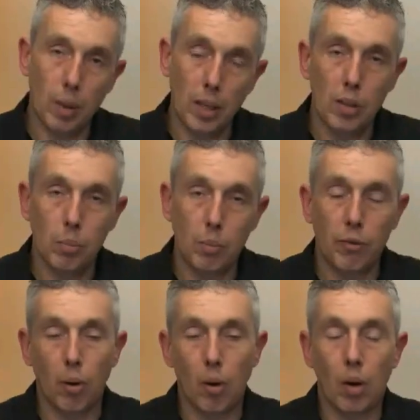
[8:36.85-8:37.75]
As
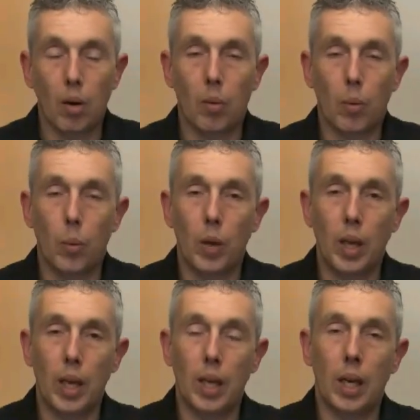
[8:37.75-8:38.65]
mentioned
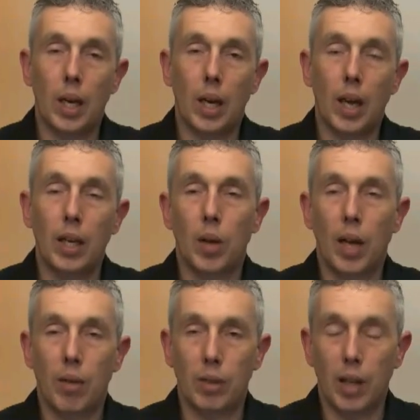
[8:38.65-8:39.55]
before, we
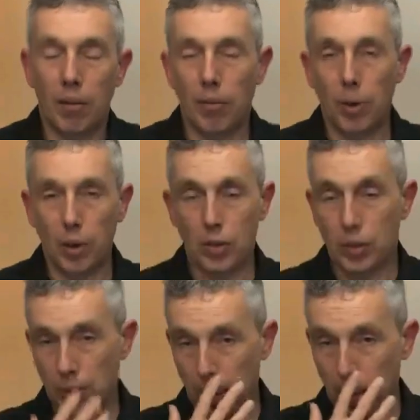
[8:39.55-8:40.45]
like to have a
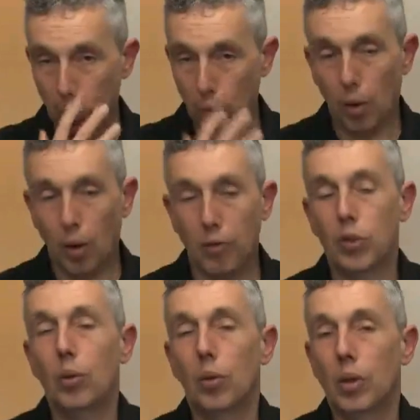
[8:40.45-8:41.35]
diverse
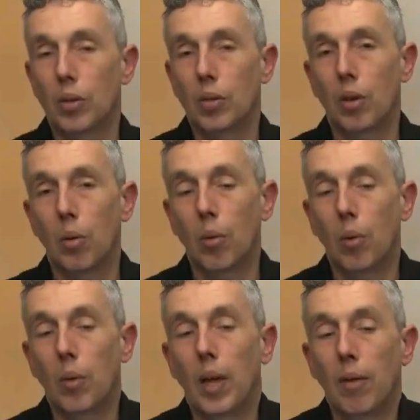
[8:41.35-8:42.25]
group of students.
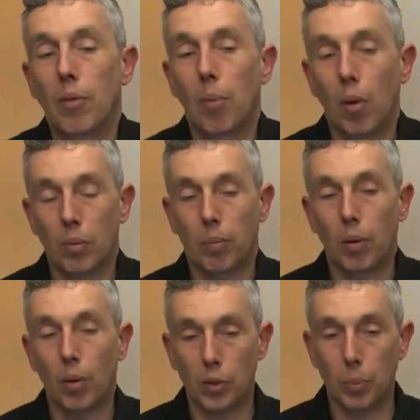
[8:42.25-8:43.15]
So we have a
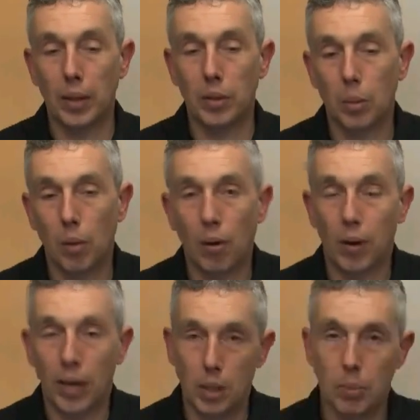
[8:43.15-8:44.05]
broad
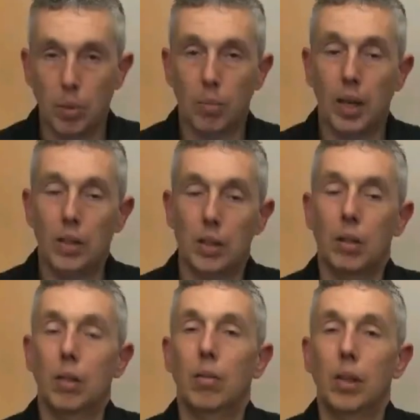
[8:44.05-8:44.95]
spectrum of eligible
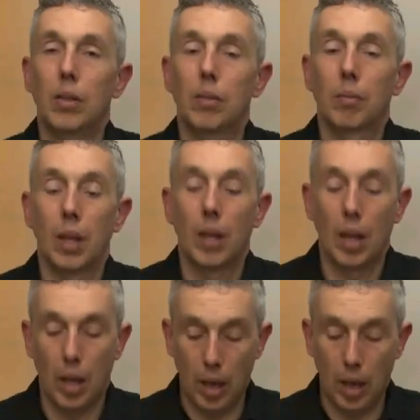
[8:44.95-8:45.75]
bachelor degrees.